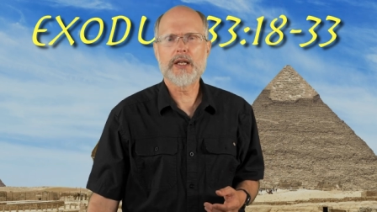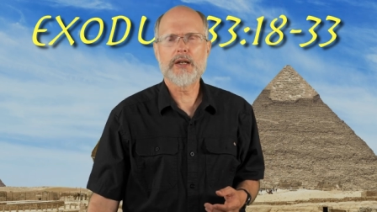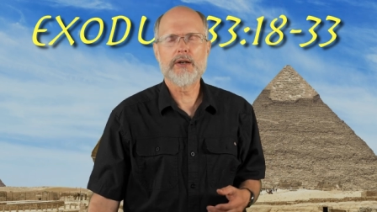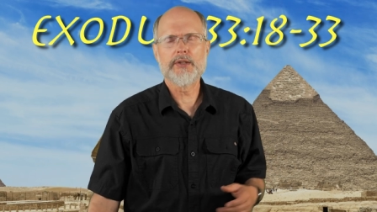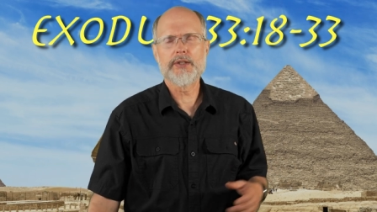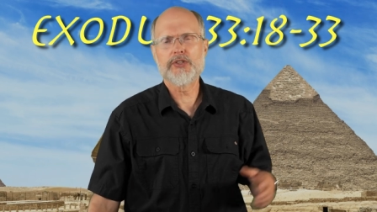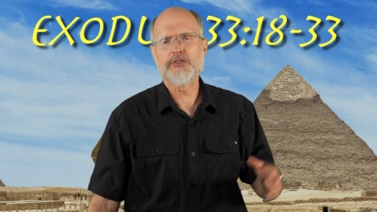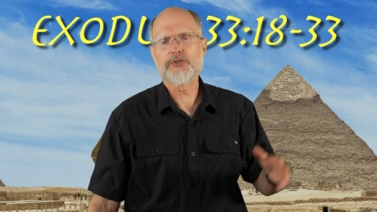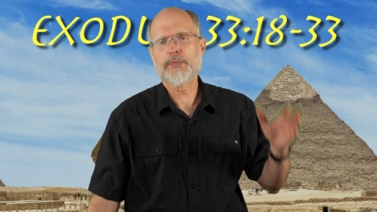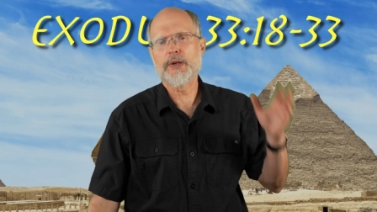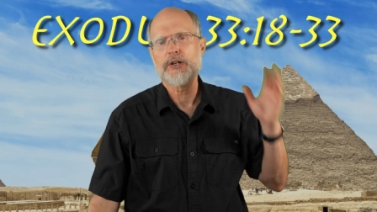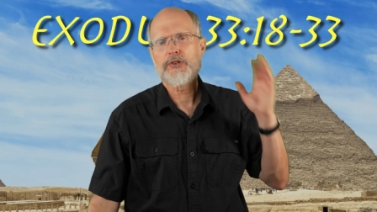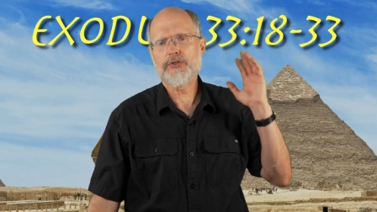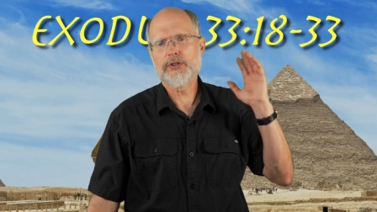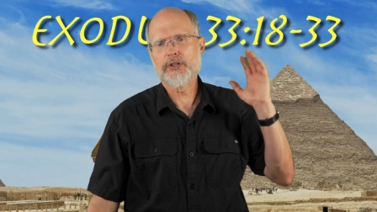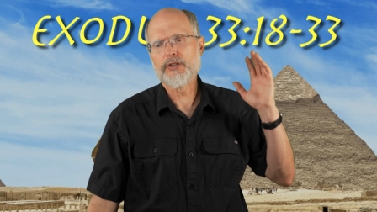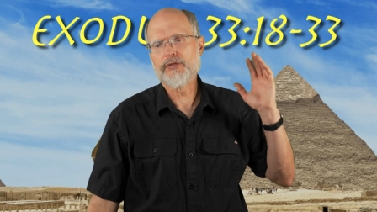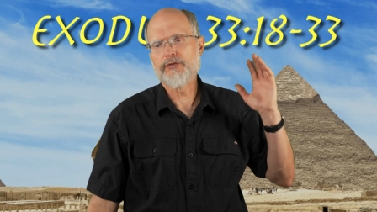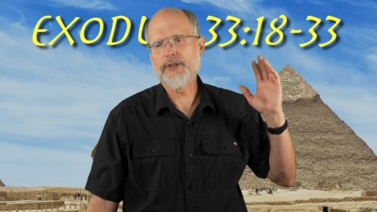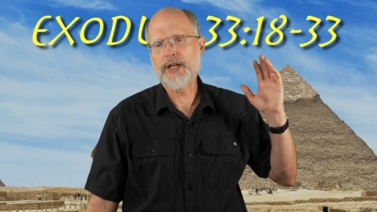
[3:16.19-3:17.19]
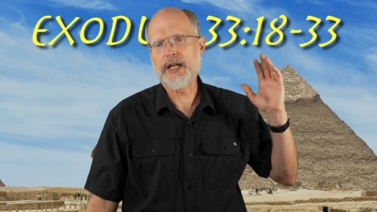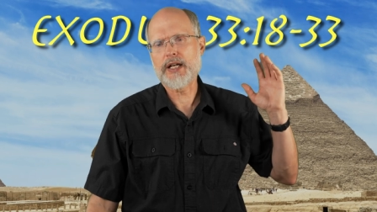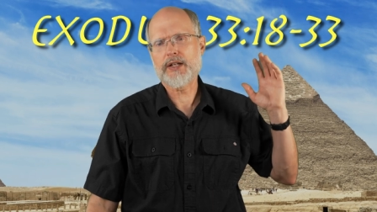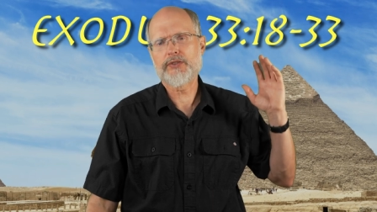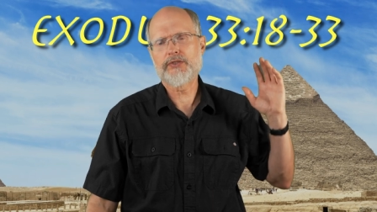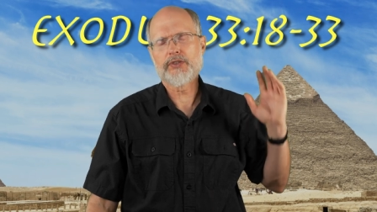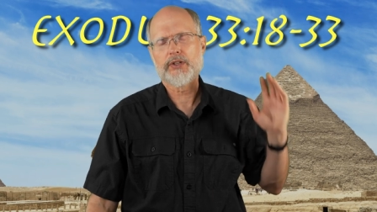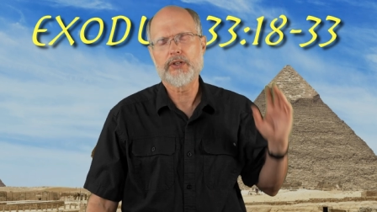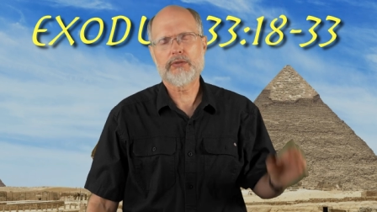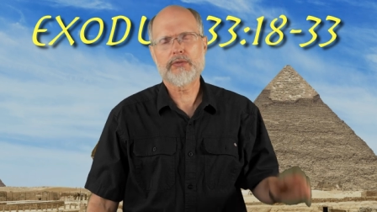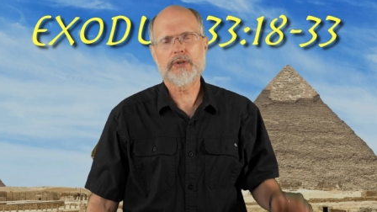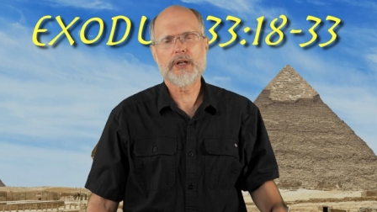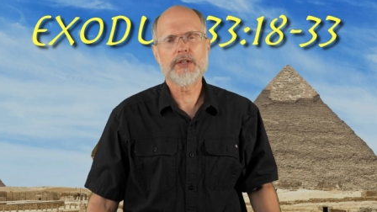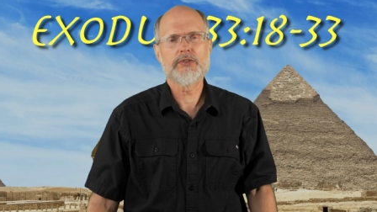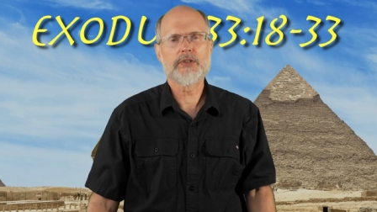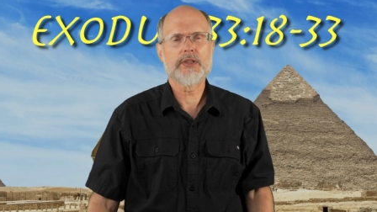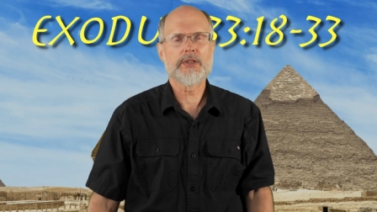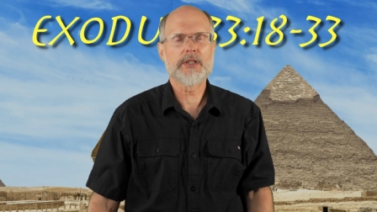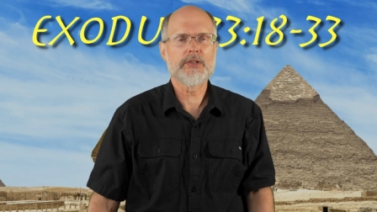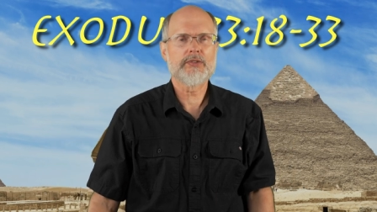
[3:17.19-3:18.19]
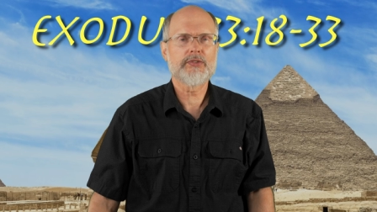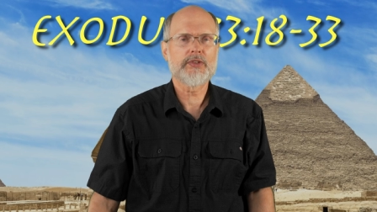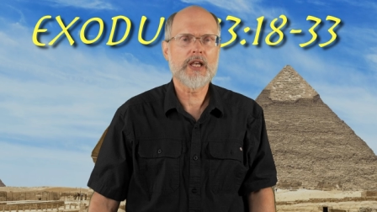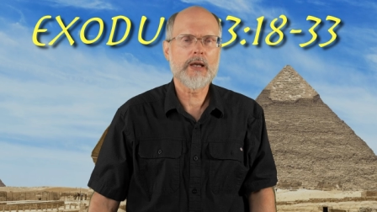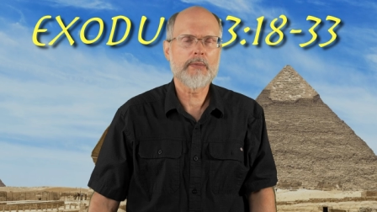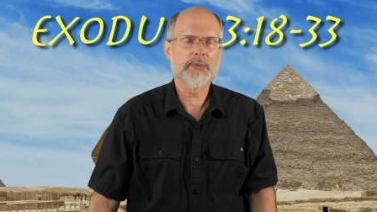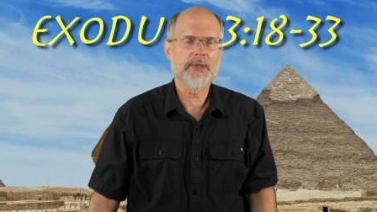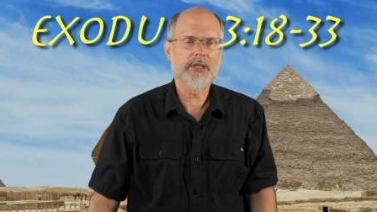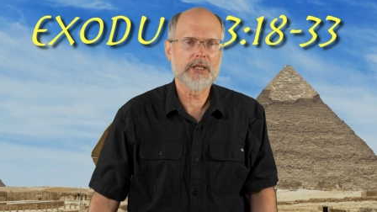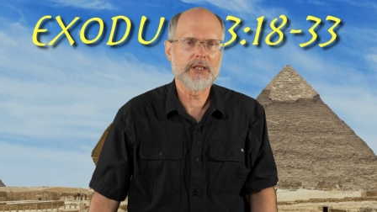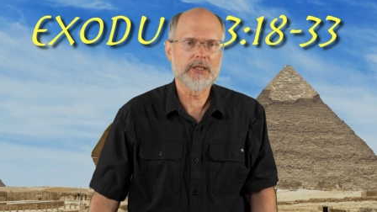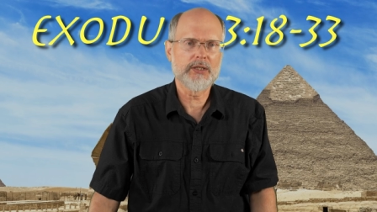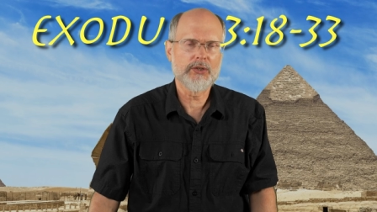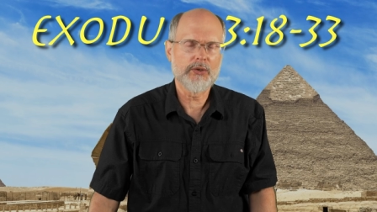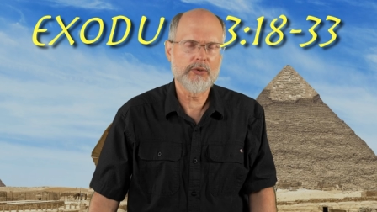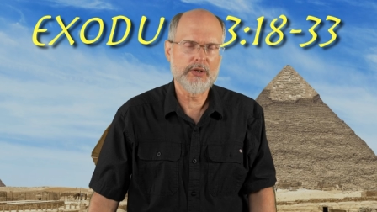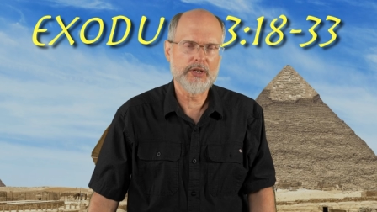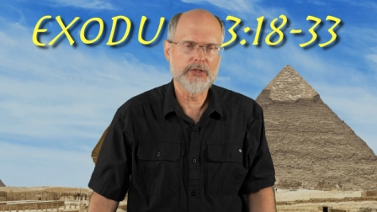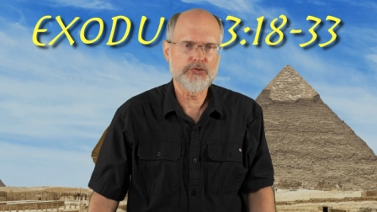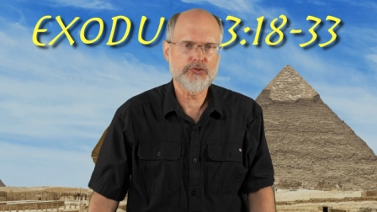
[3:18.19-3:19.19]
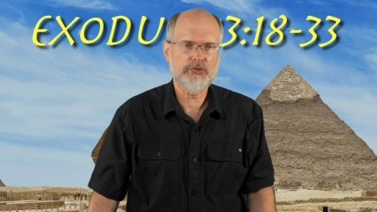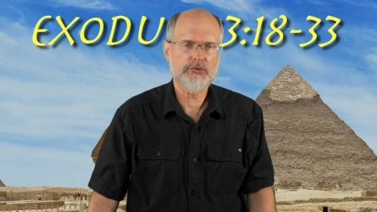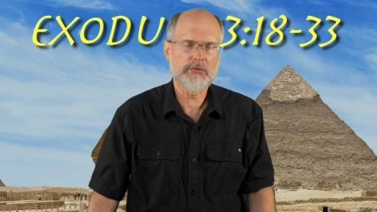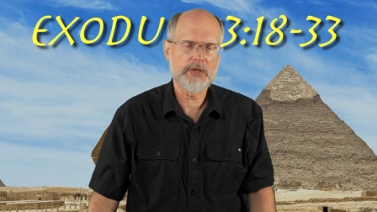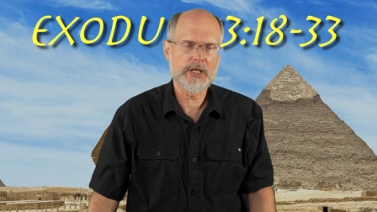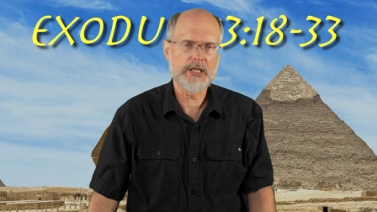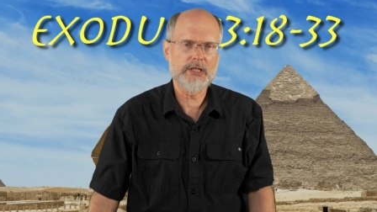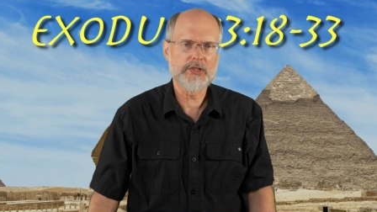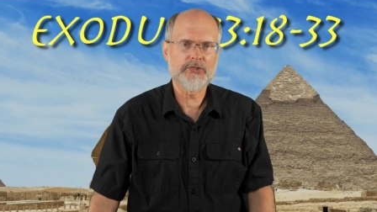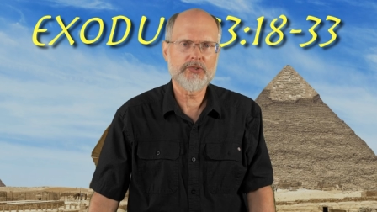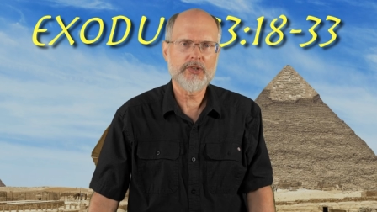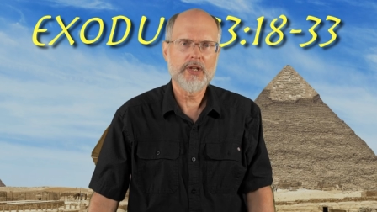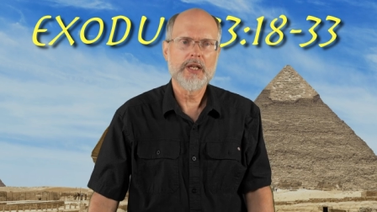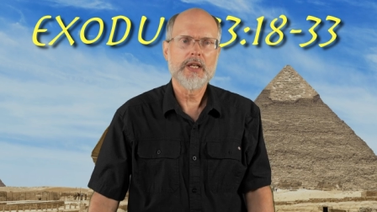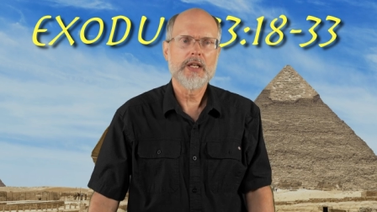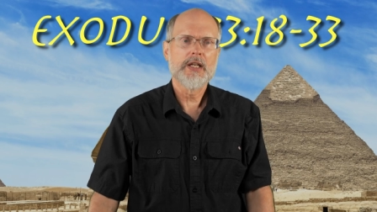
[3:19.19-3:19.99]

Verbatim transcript: all these special effects and crazy things happening, you know, on screens.